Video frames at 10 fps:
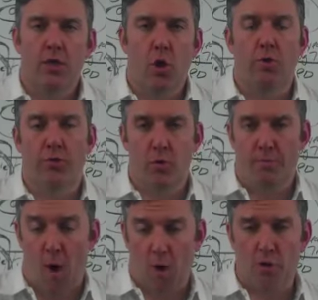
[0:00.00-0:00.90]
go
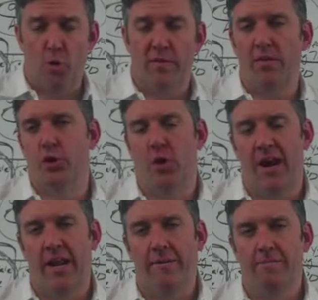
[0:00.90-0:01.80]
through part 2 of the
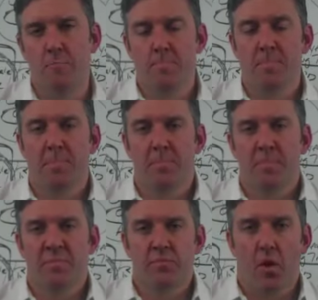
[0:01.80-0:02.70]
training.
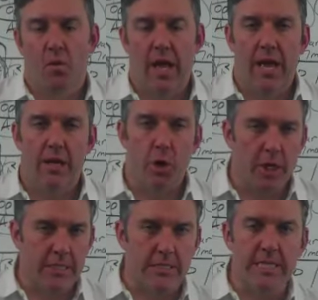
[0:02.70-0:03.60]
Okay, you're
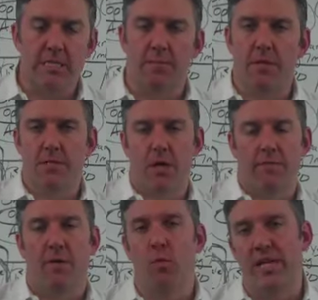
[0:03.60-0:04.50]
going to see some of the
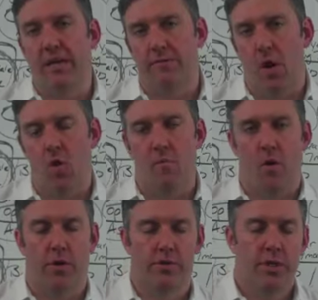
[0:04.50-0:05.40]
stuff that we give to
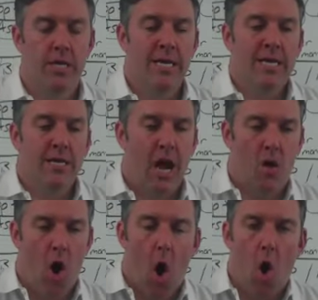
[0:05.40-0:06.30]
homeowners.
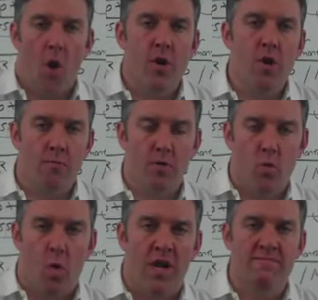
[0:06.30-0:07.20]
Now, our
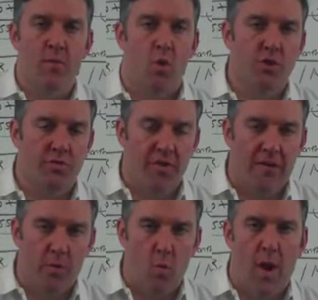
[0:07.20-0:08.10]
#1 most
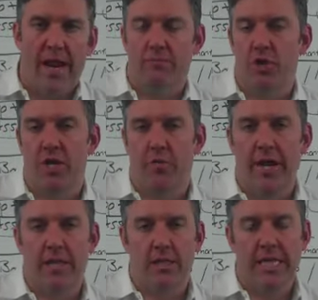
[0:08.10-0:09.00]
favorite way of
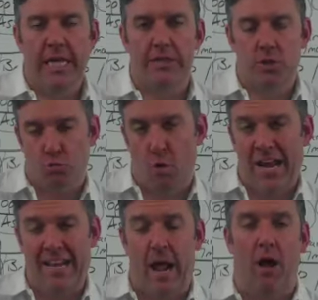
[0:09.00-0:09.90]
generating leads
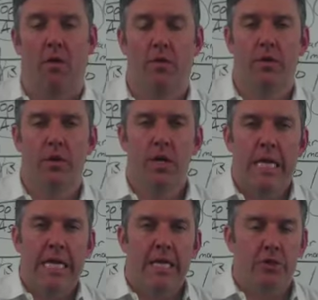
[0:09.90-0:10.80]
right now
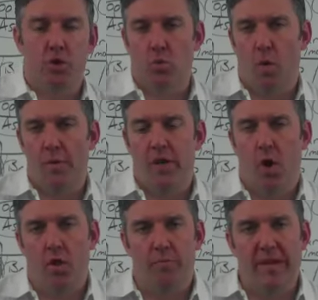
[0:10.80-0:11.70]
is through what we
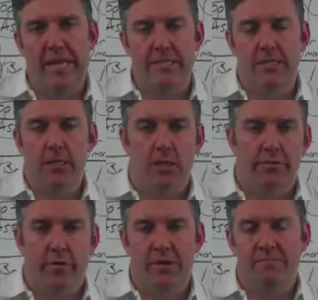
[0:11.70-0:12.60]
call the pizza
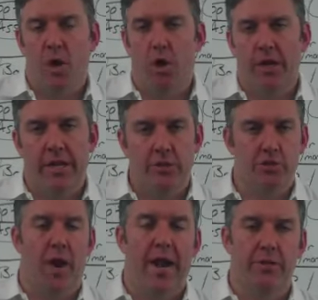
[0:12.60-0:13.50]
delivery marketing
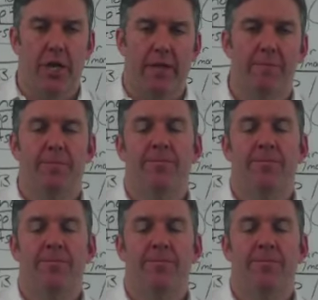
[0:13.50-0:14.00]
strategy.